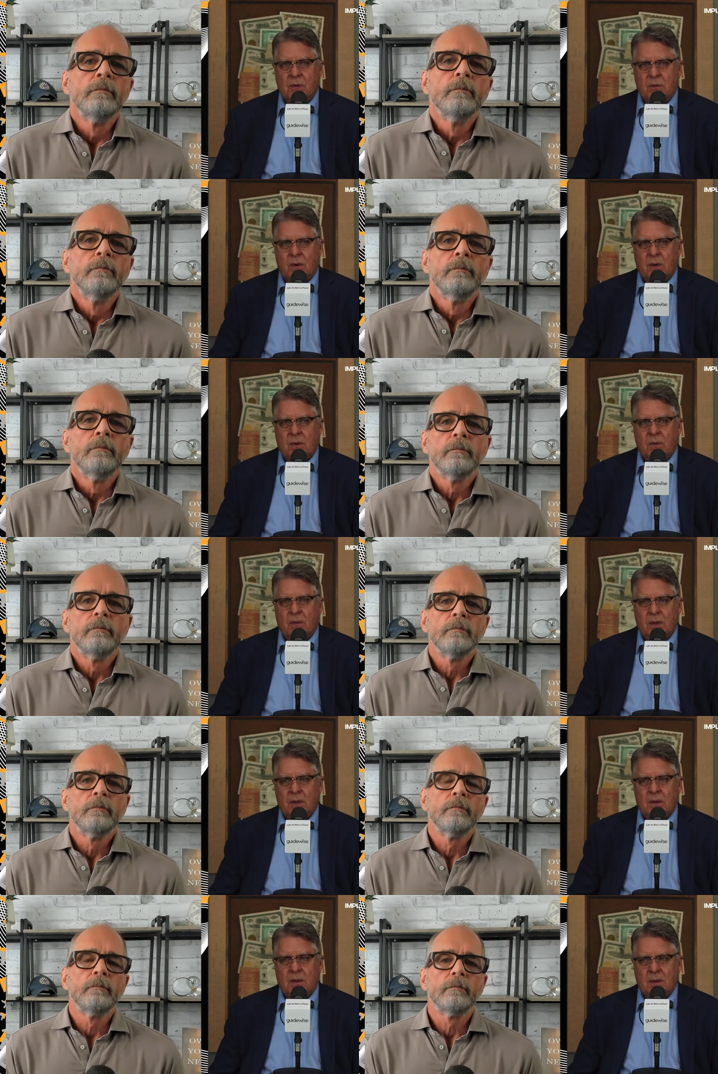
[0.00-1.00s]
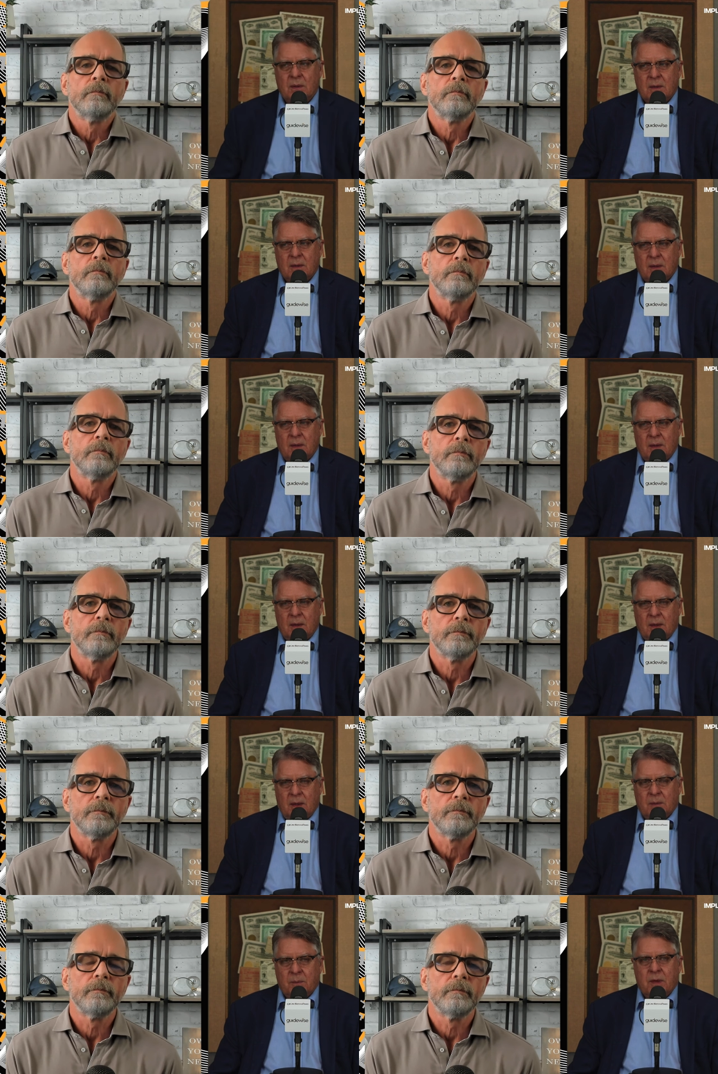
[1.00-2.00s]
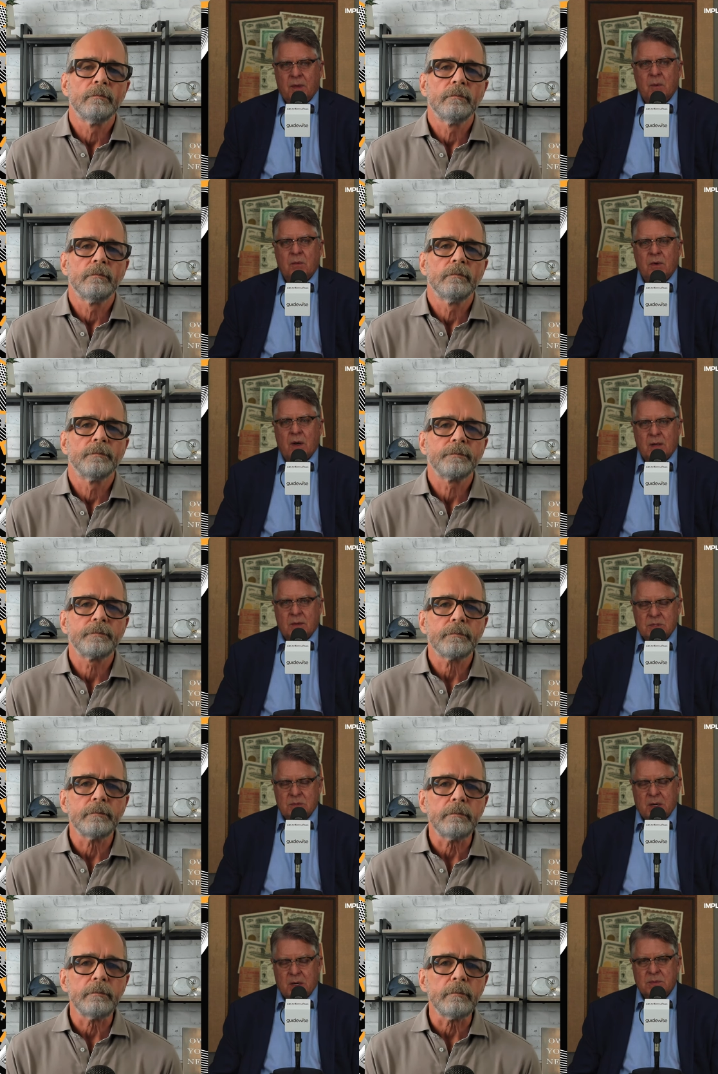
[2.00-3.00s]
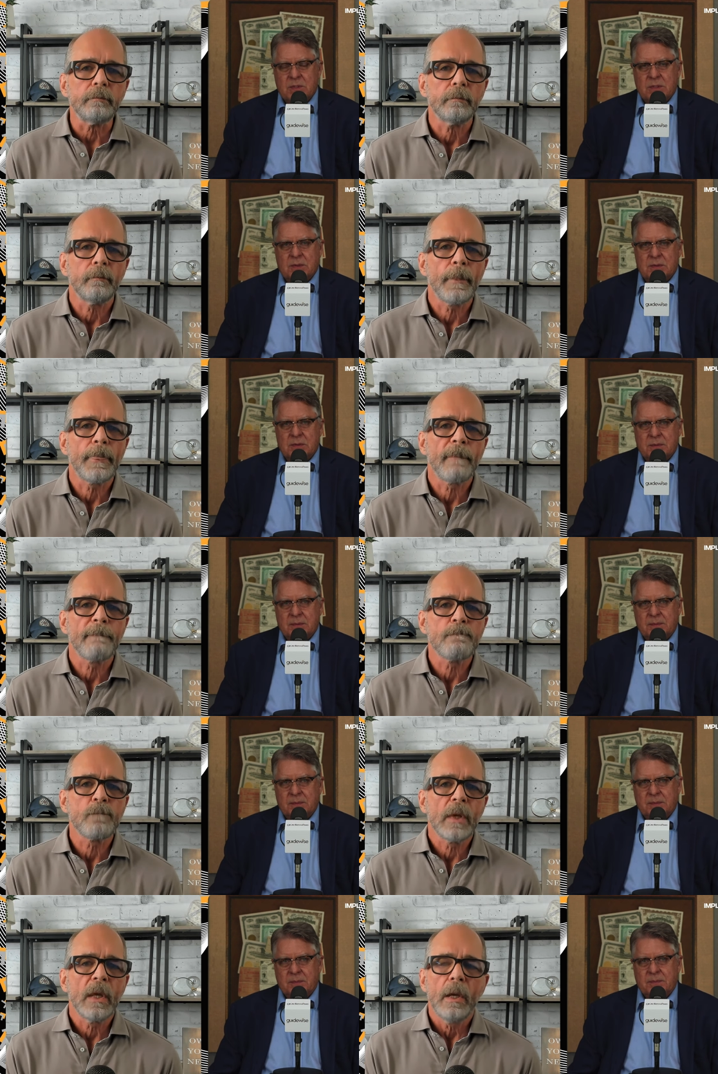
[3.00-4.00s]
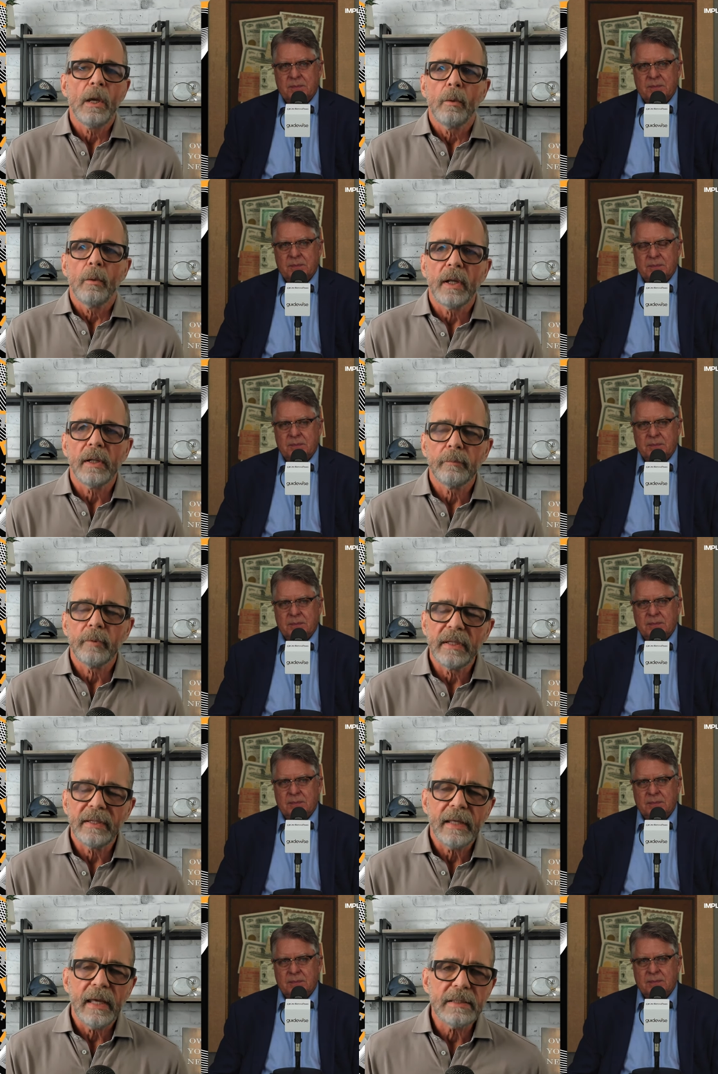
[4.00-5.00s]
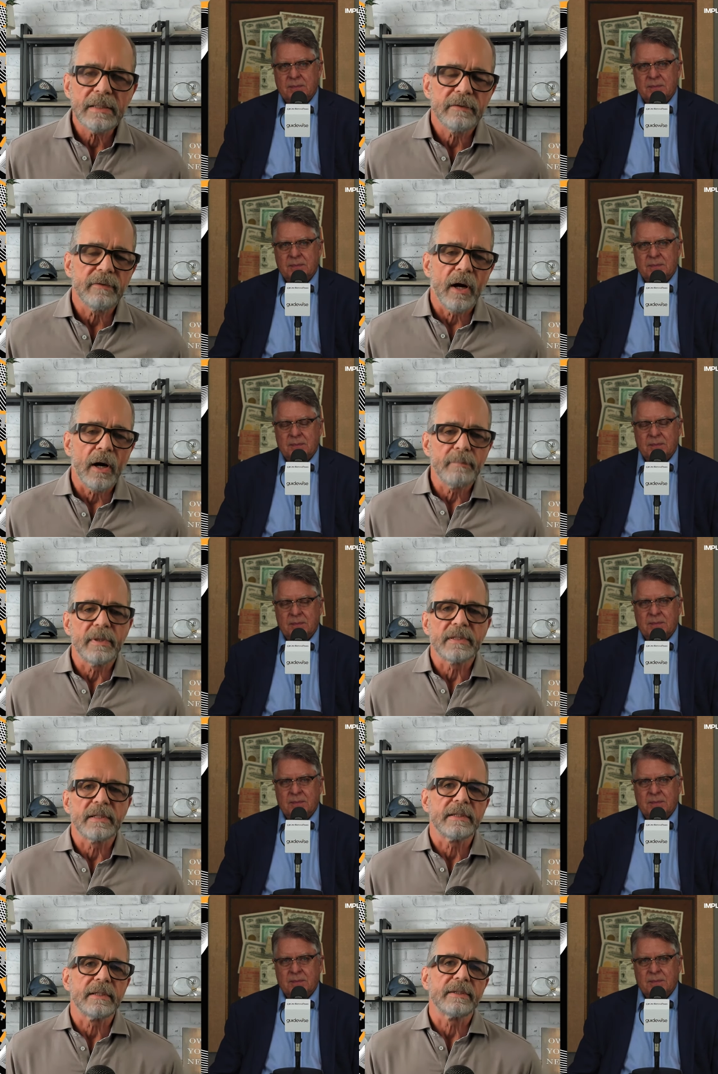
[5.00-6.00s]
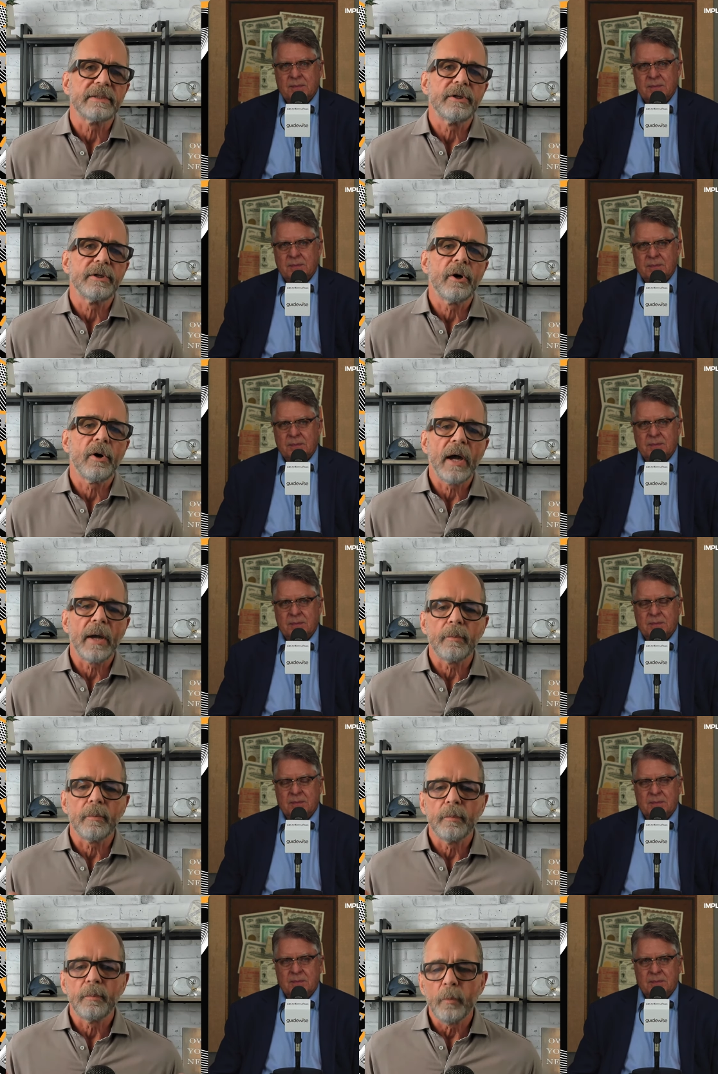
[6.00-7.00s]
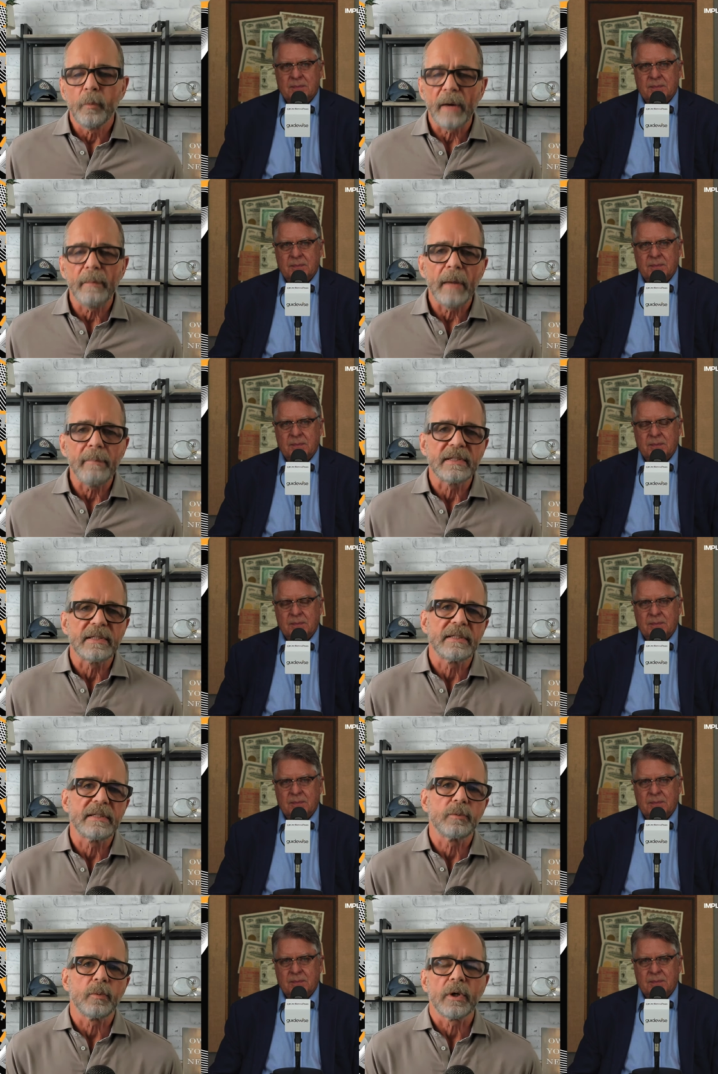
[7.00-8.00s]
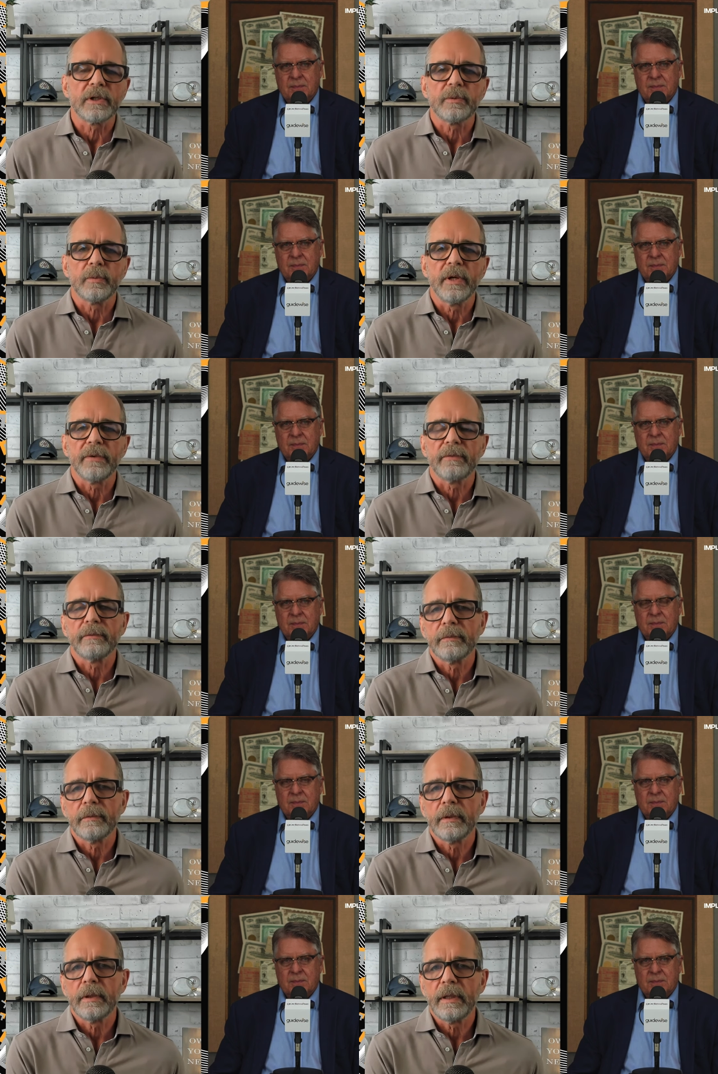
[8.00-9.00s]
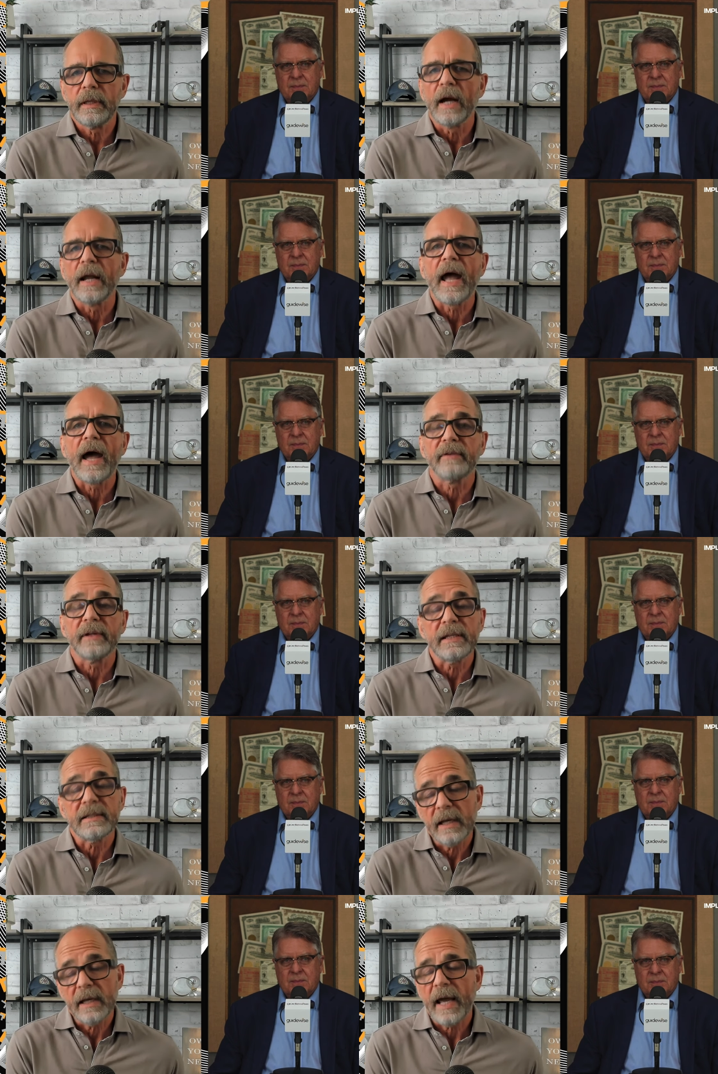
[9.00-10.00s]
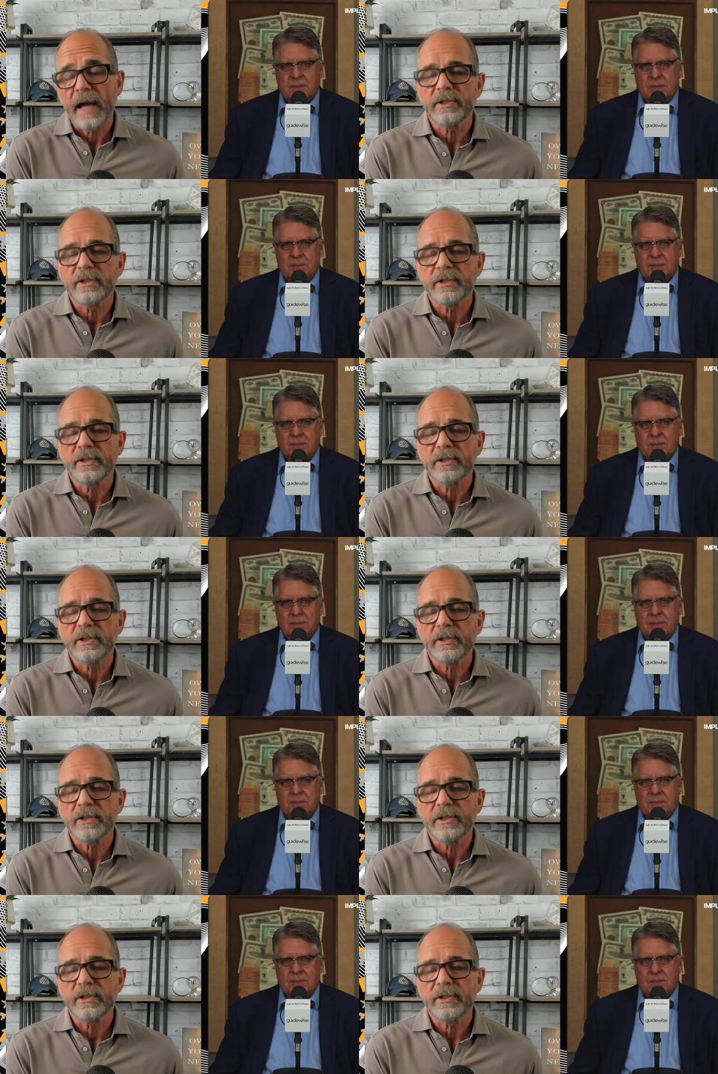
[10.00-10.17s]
Speaker 1: grow and help them overcome some obstacles?
Speaker 2: Well, in the case of our businesses, you know, I one of my businesses works with young athletes and